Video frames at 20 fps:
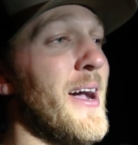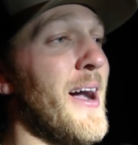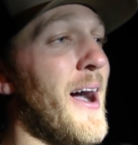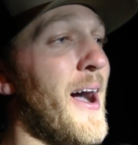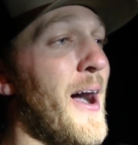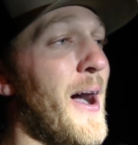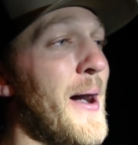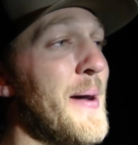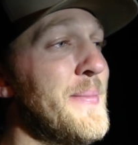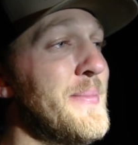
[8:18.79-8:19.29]

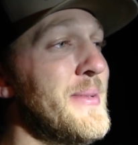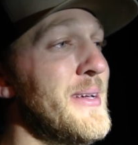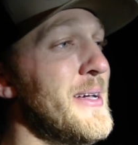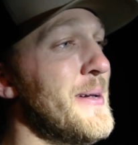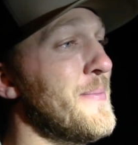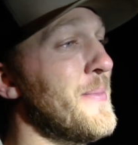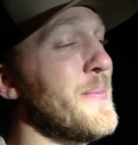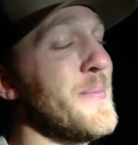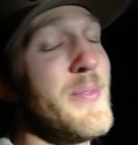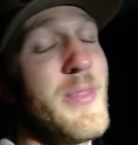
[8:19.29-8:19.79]

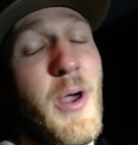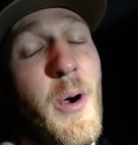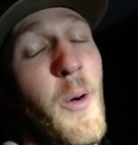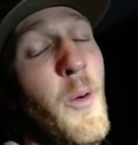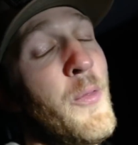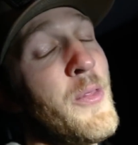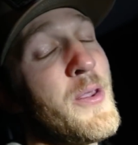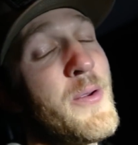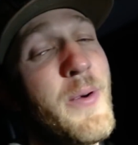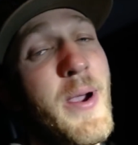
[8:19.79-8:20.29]
The
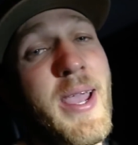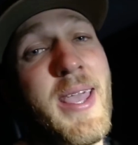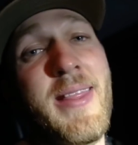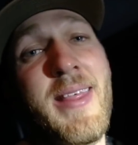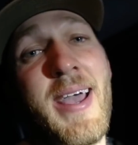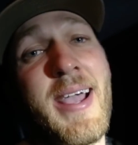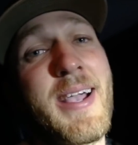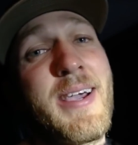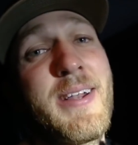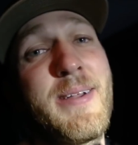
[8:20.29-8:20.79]
only way
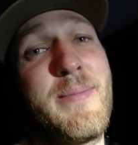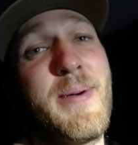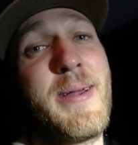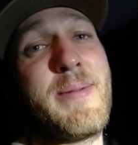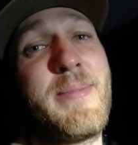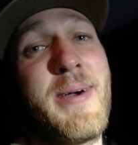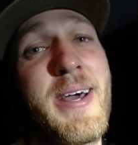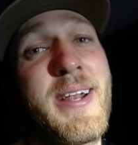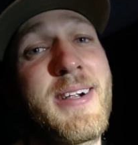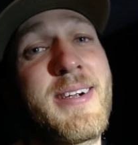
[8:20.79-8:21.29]
that could have
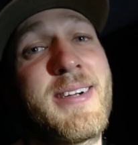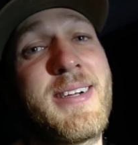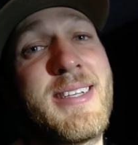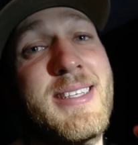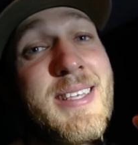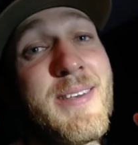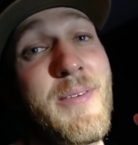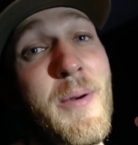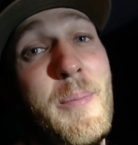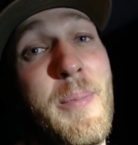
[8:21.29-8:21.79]
been better
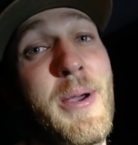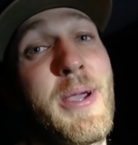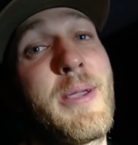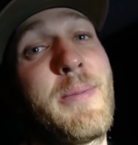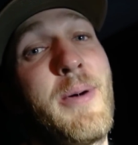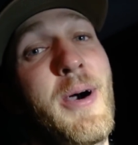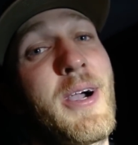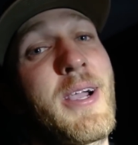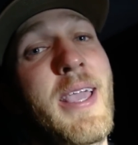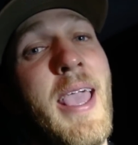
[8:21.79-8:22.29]
is if a
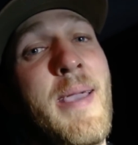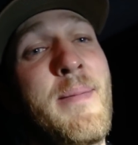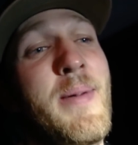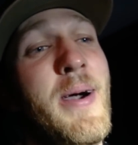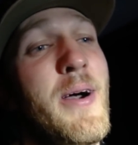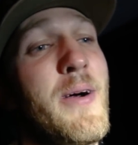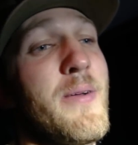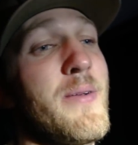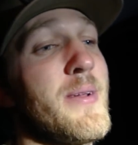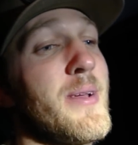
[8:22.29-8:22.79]
big buck came
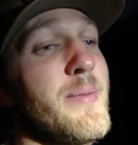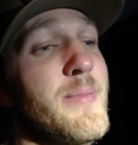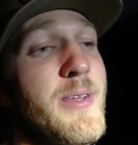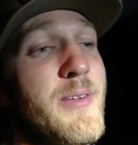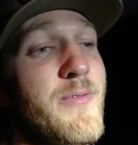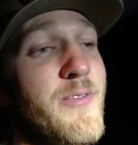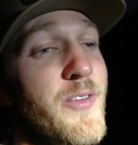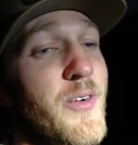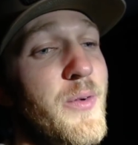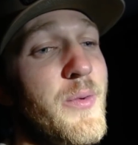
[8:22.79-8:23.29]
out. I
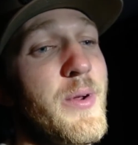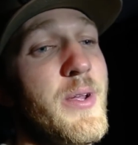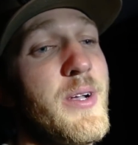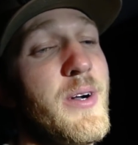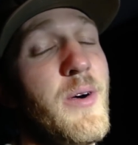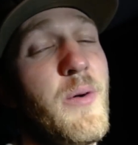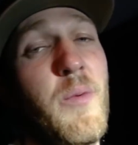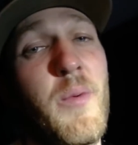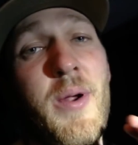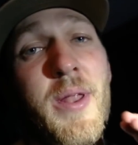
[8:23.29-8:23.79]
mean, for
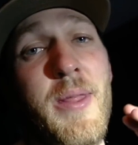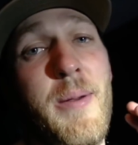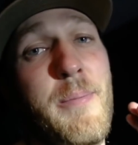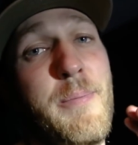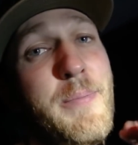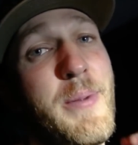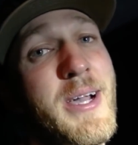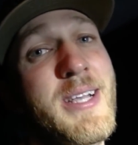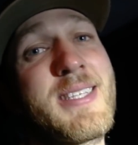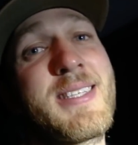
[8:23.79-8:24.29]
real, one of the
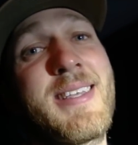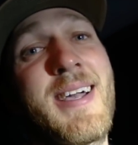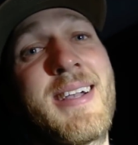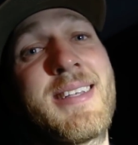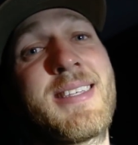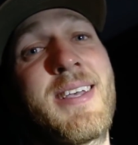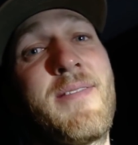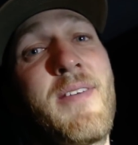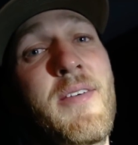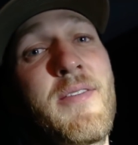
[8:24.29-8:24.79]
best
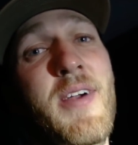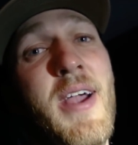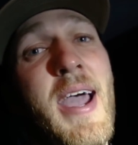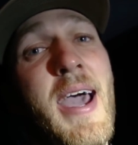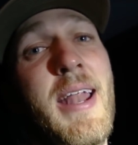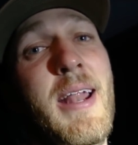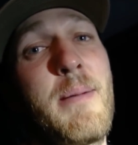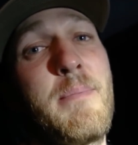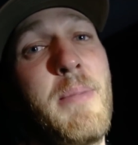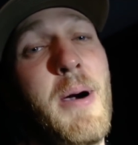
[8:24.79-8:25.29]
nights I've ever
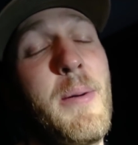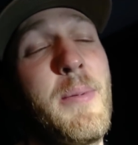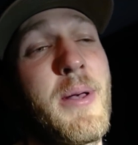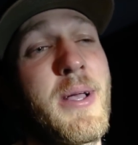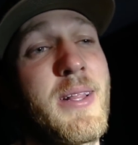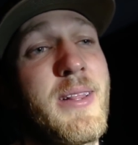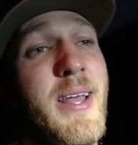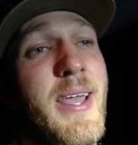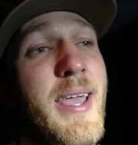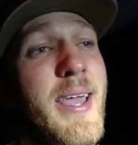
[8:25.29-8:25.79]
had on
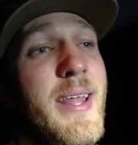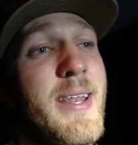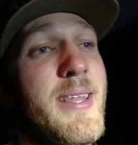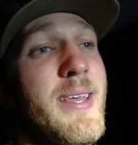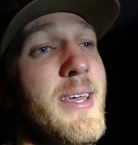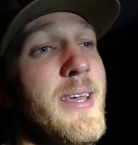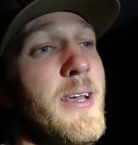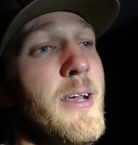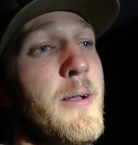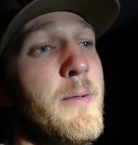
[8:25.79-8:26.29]
public land.